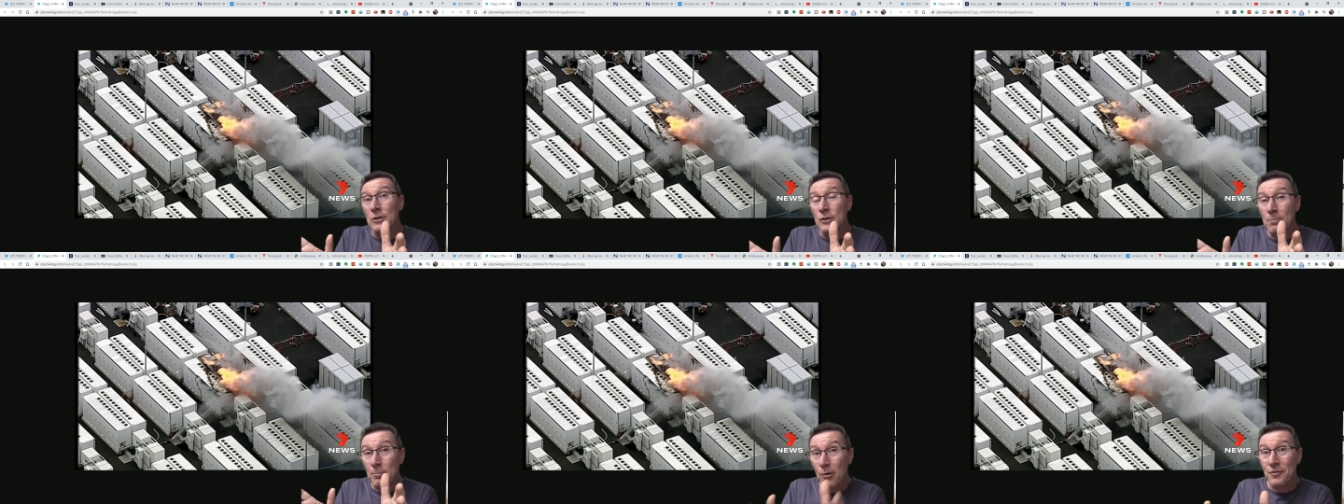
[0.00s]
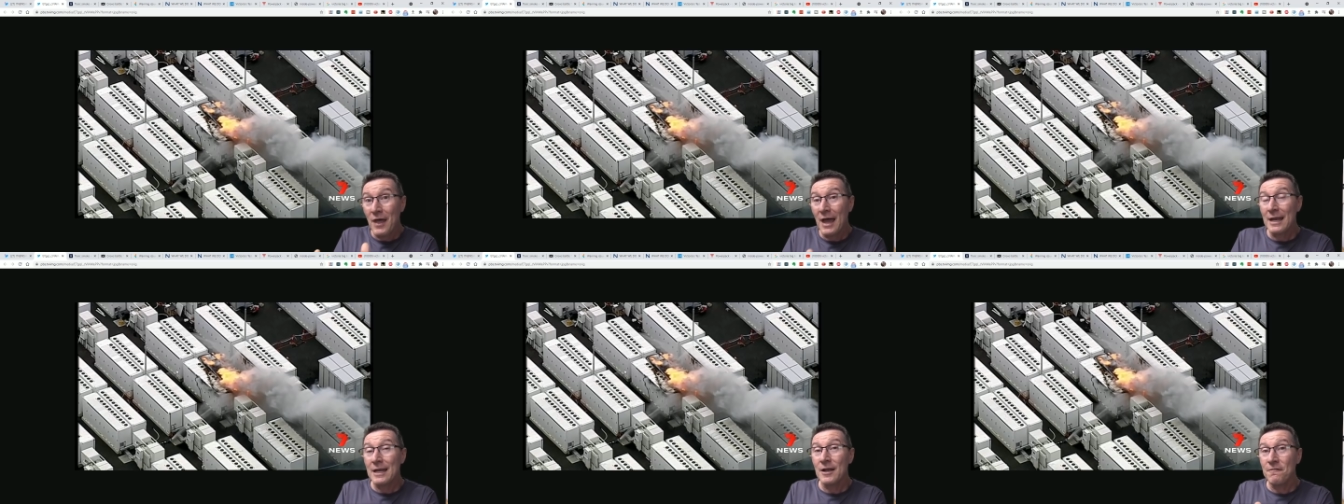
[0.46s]
you put
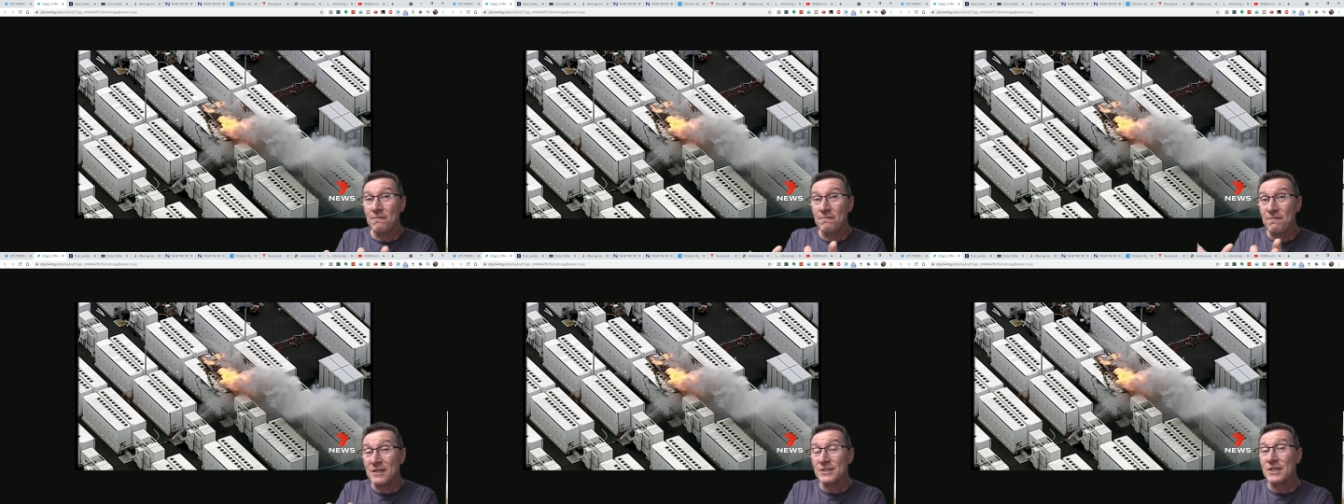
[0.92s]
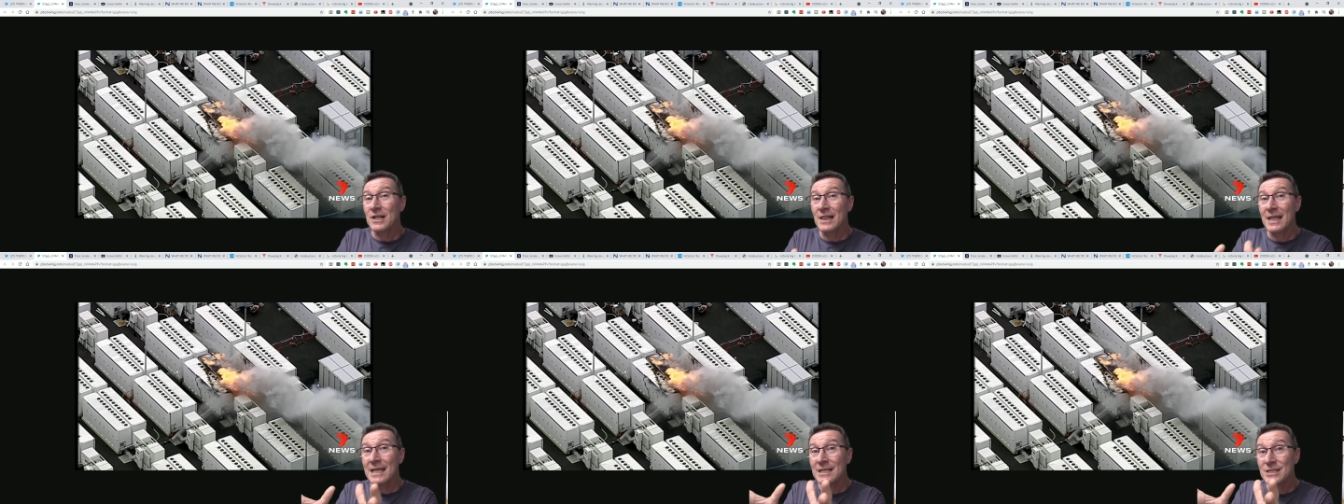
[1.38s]
that in a
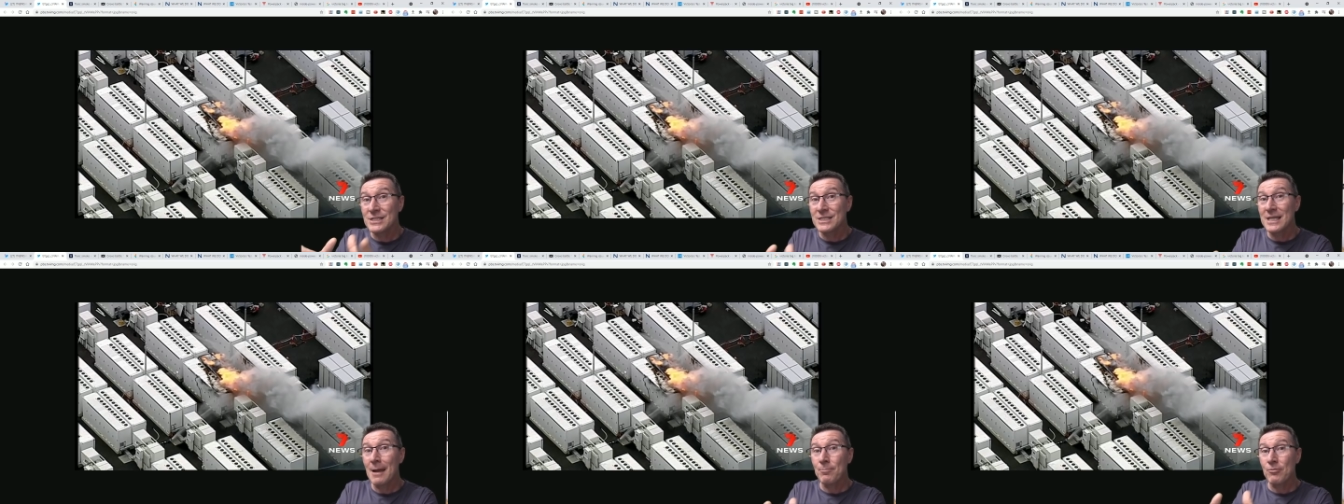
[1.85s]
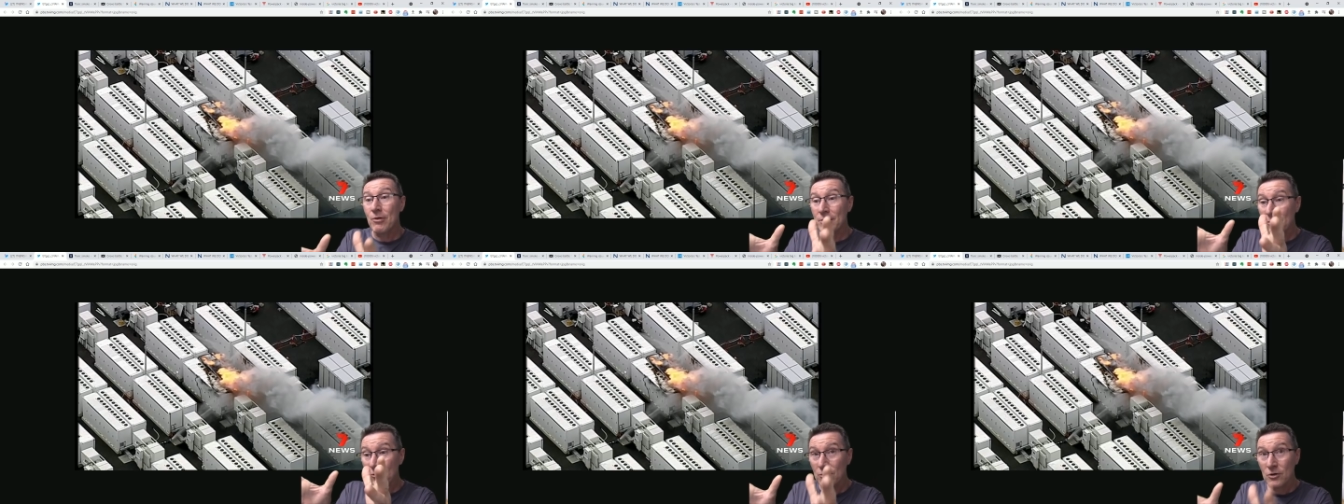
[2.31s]
physically
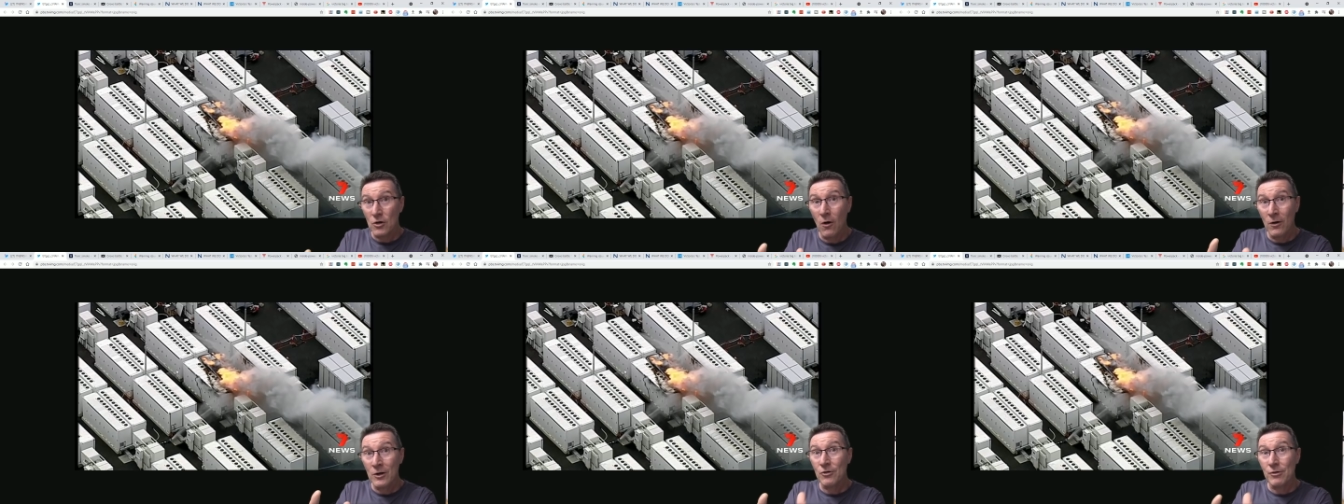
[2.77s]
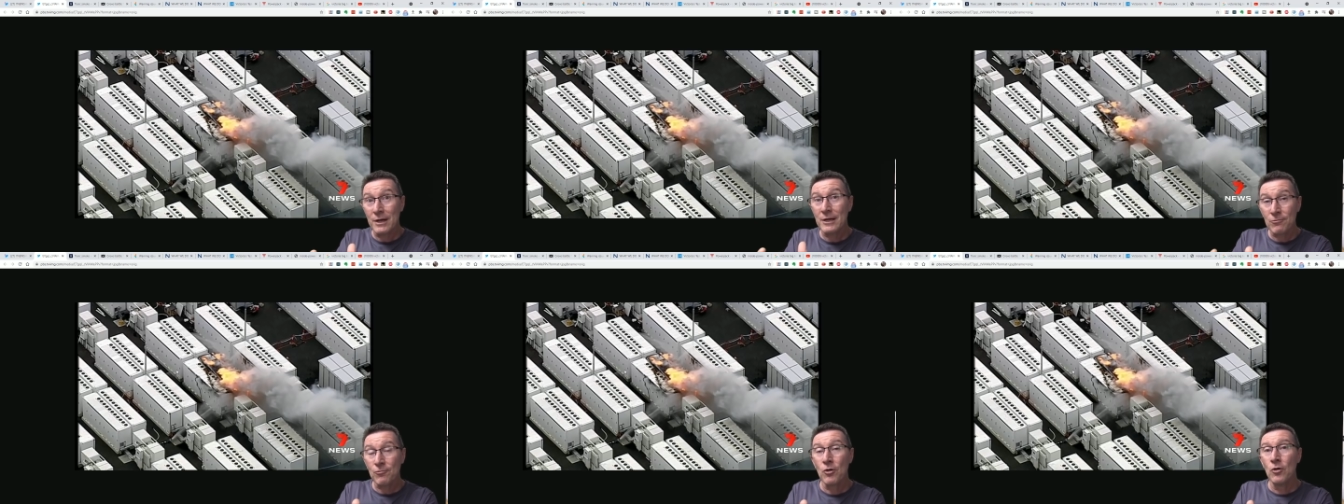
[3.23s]
separate
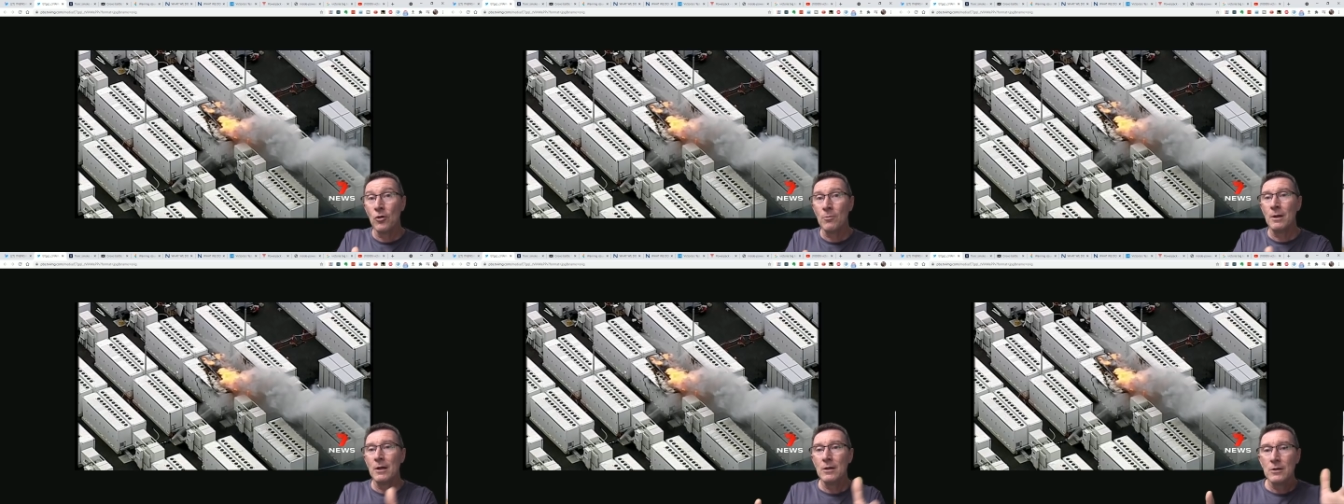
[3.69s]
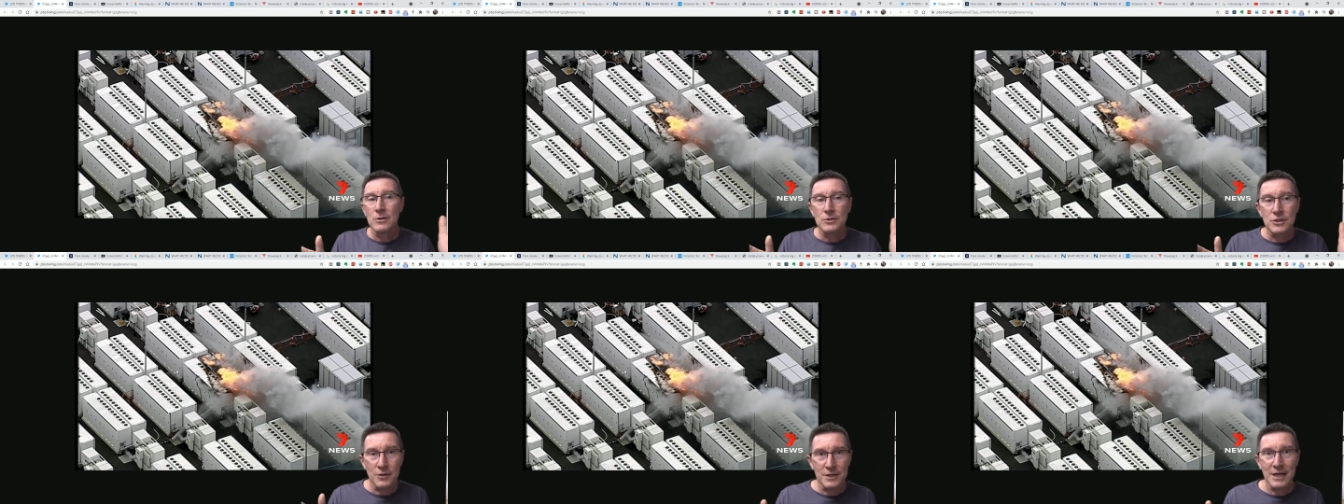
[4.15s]
concrete room
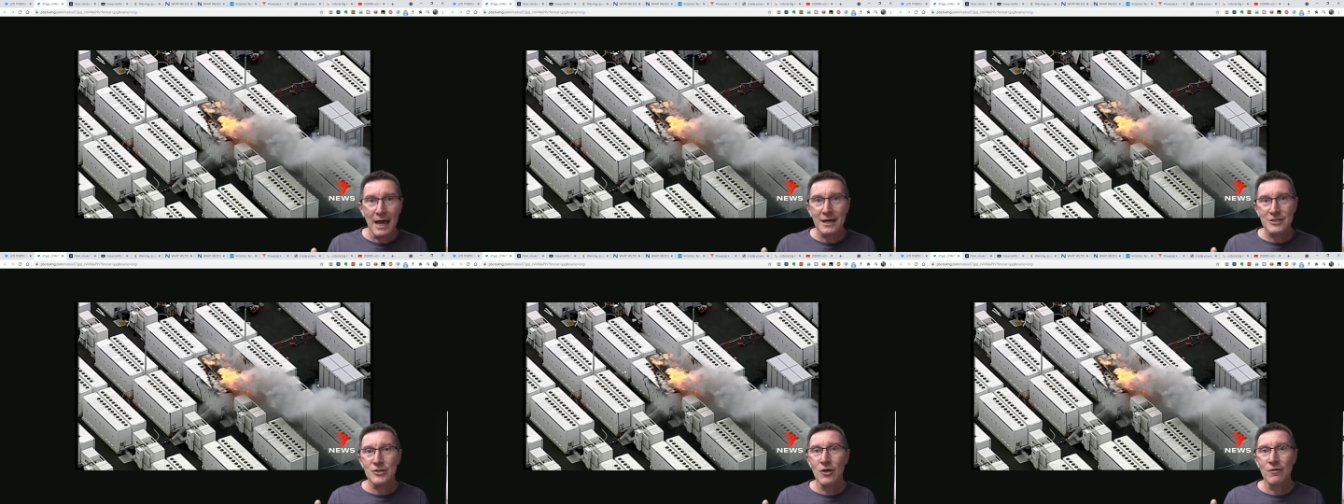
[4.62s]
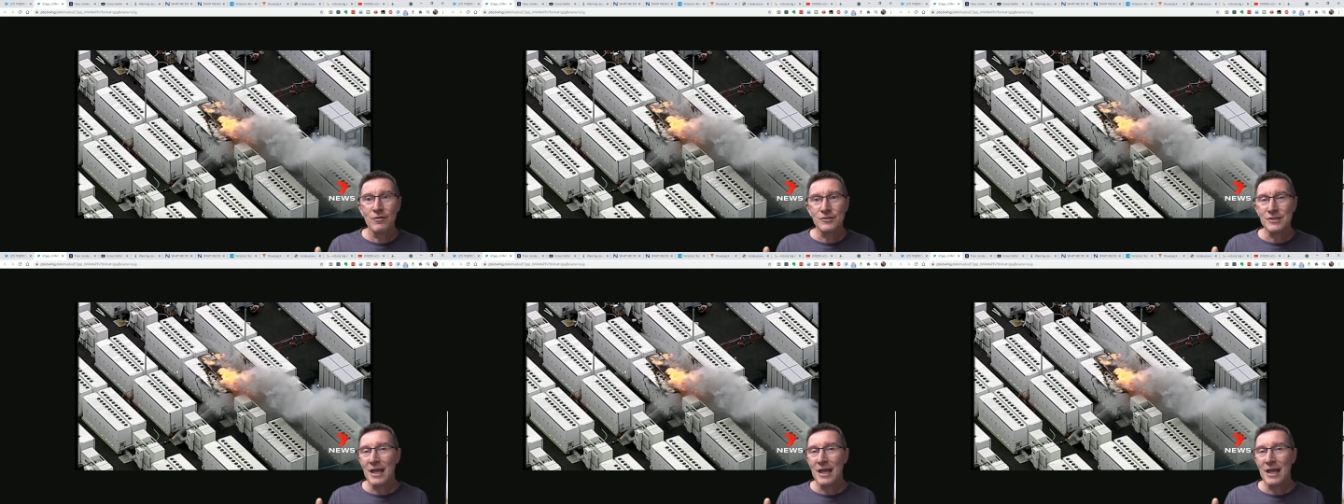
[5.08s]
to the data servers,